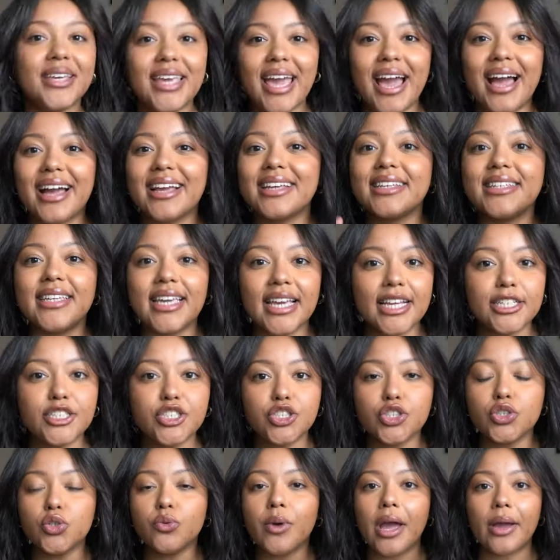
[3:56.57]
but yeah,
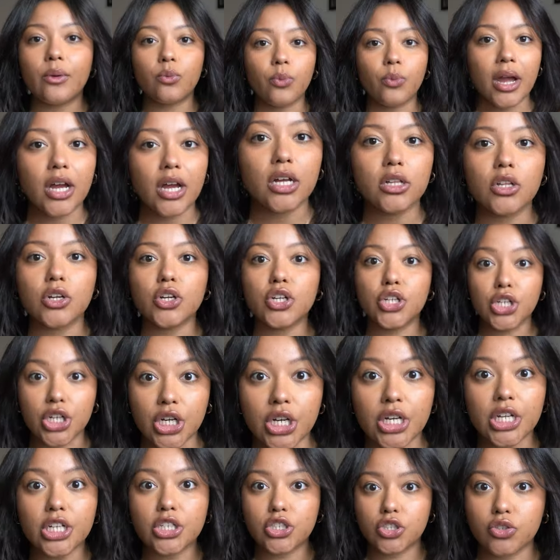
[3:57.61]
get you a regular
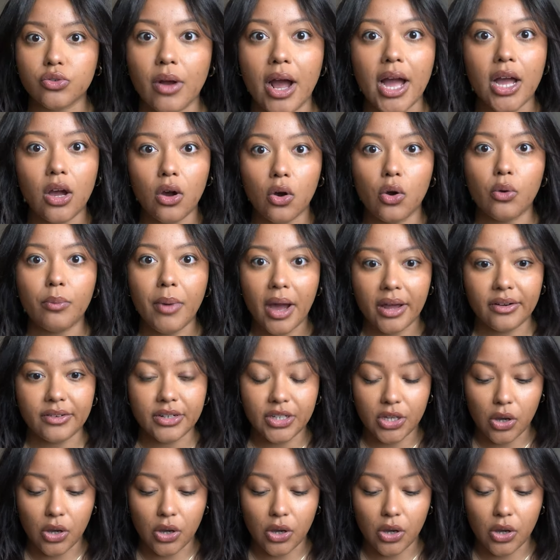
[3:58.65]
good dry whole body